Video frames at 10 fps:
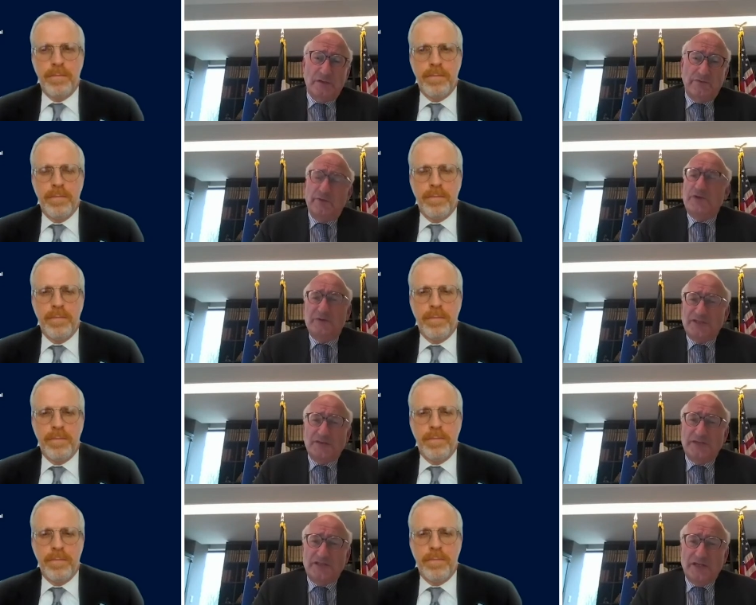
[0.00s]
Speaker 1: of regulatory
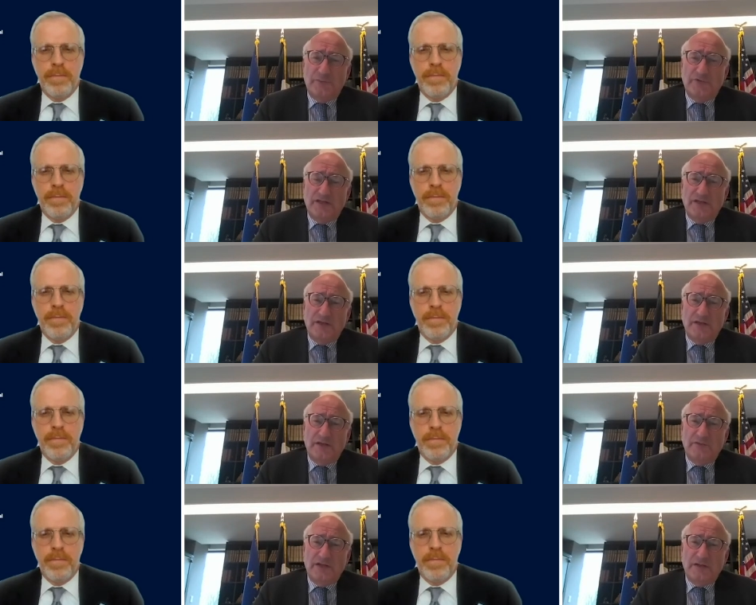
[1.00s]
type we can uh,
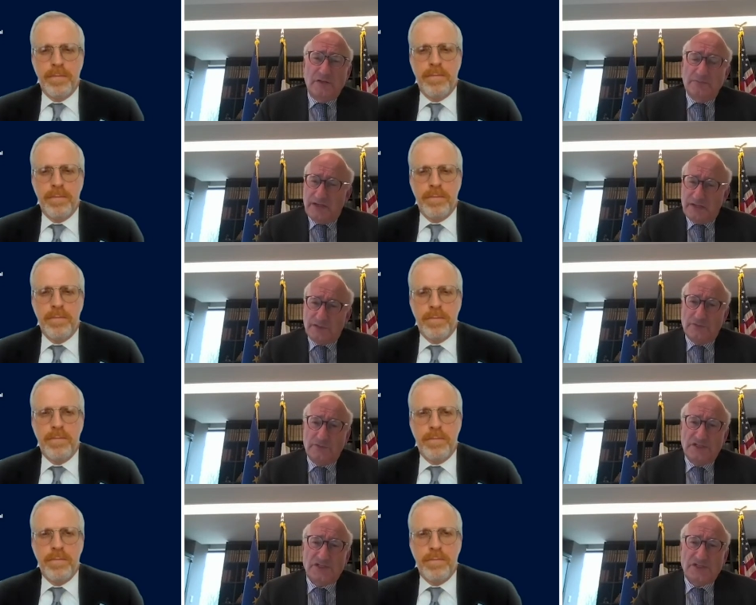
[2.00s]
we can come back to,
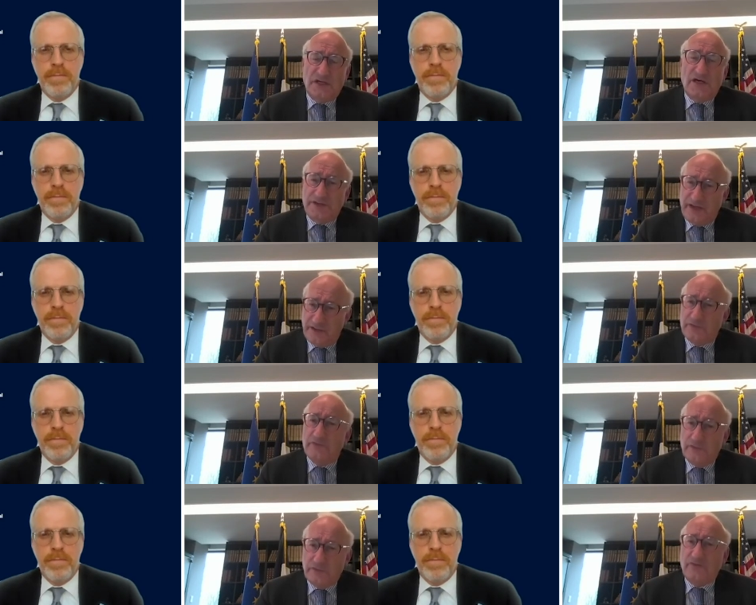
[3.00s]
which are now
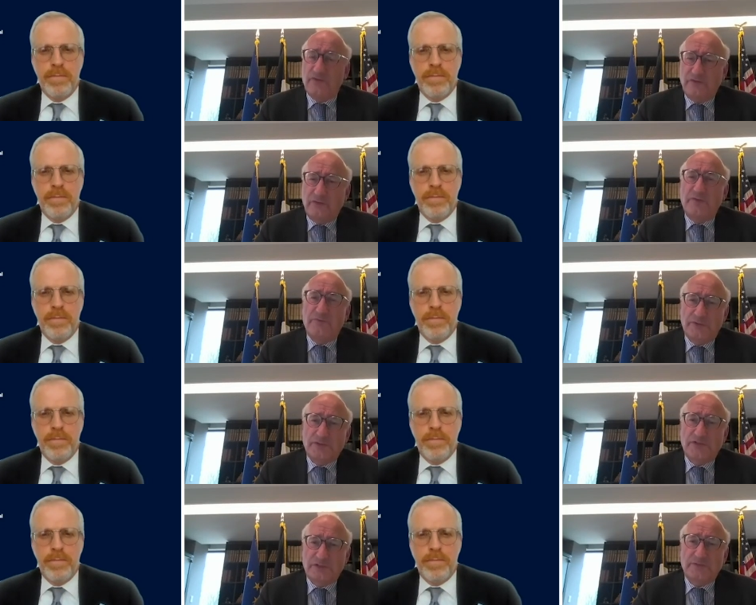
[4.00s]
also very
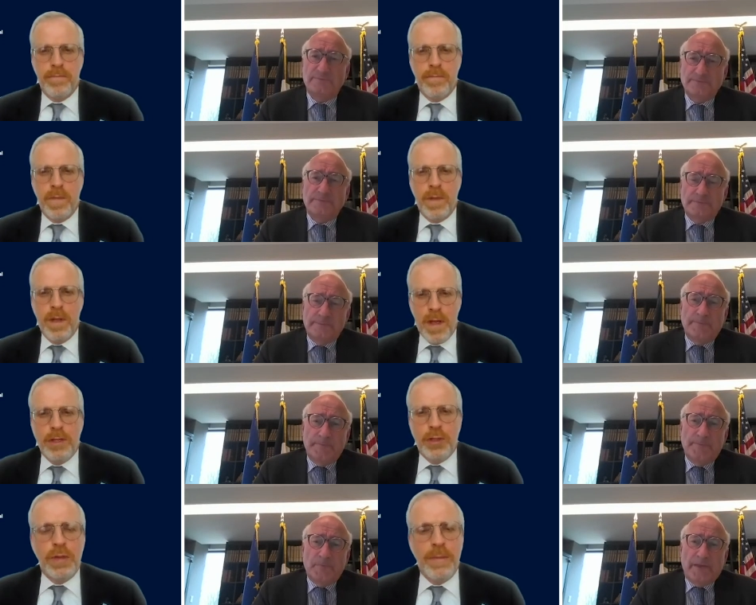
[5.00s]
important.
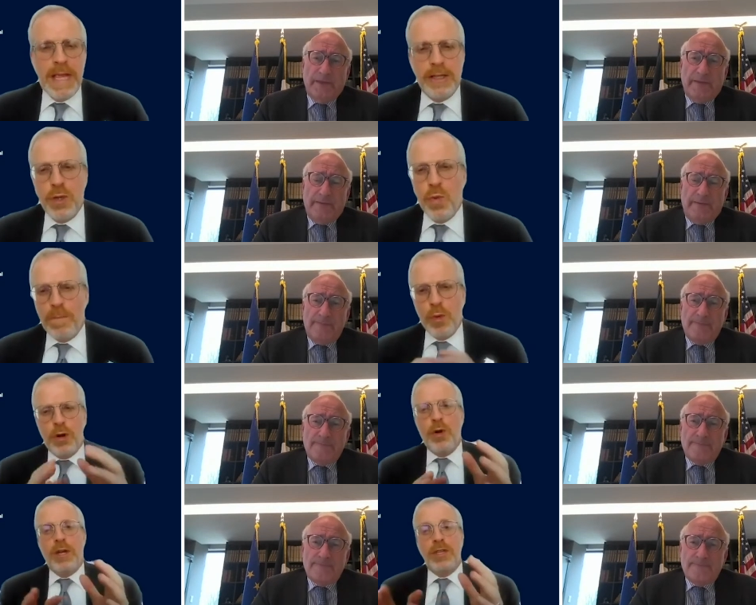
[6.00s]
Speaker 2: So let me ask you one
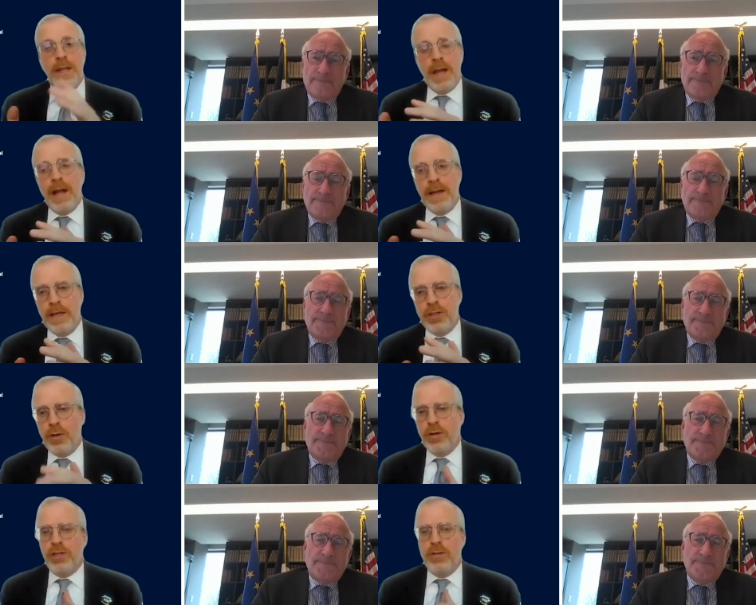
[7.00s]
more question, and then I'm going
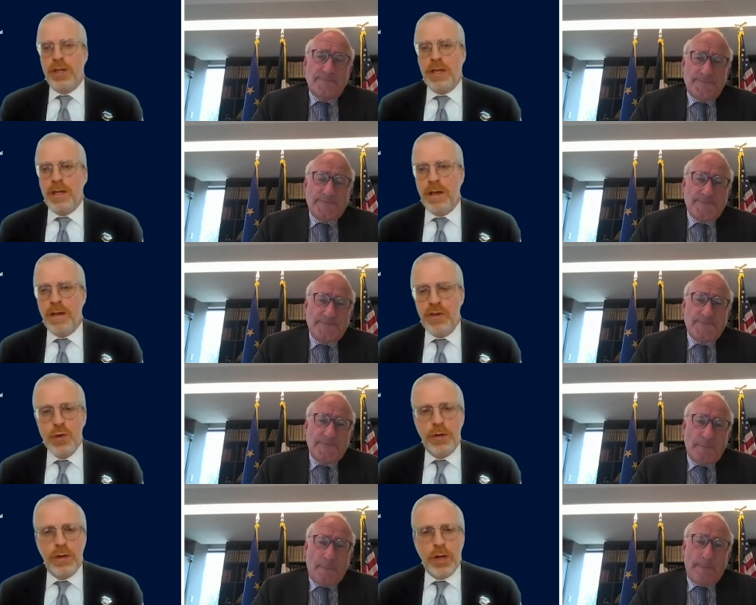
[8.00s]
to turn to the uh,
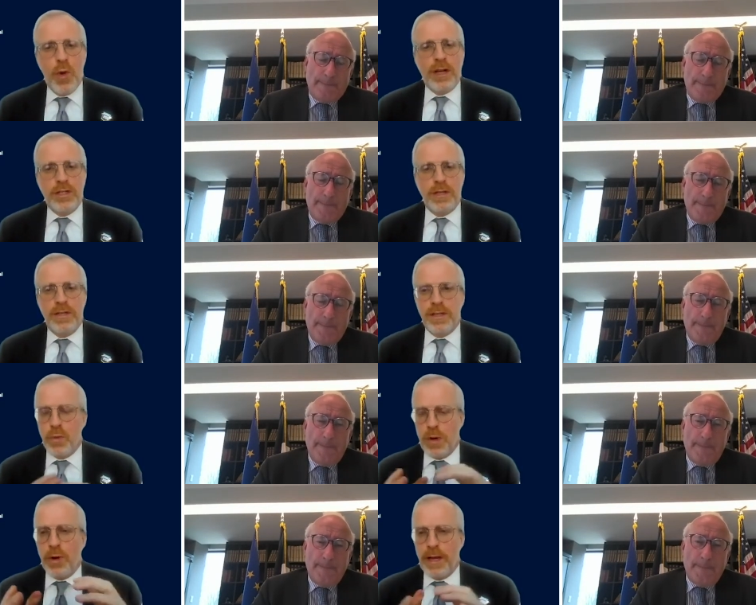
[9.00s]
viewer
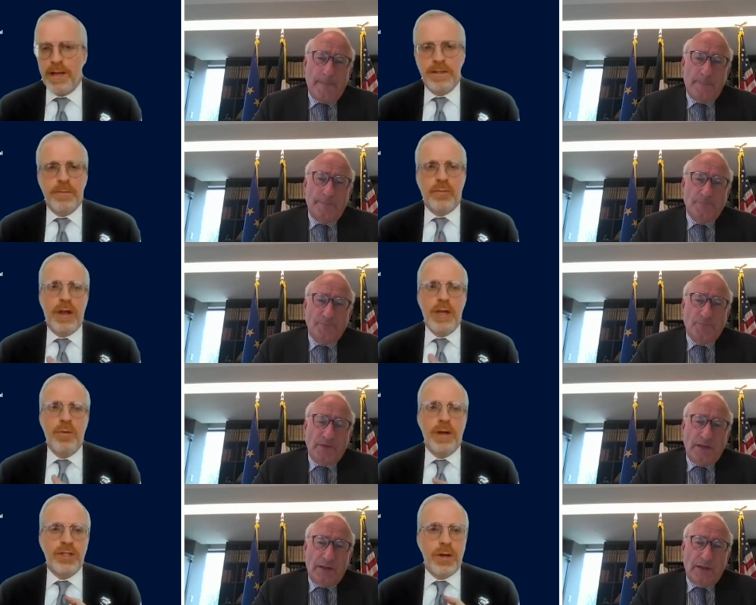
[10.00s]
questions, and we're, we're, getting some
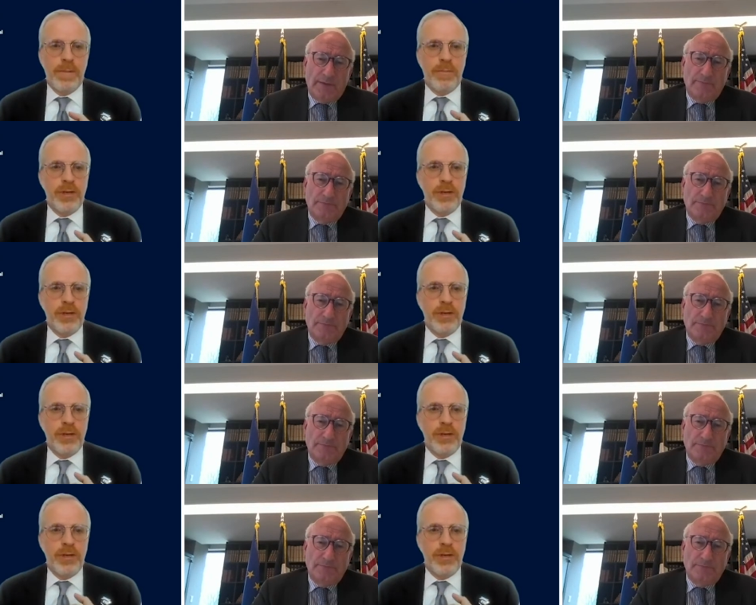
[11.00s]
great ones. So I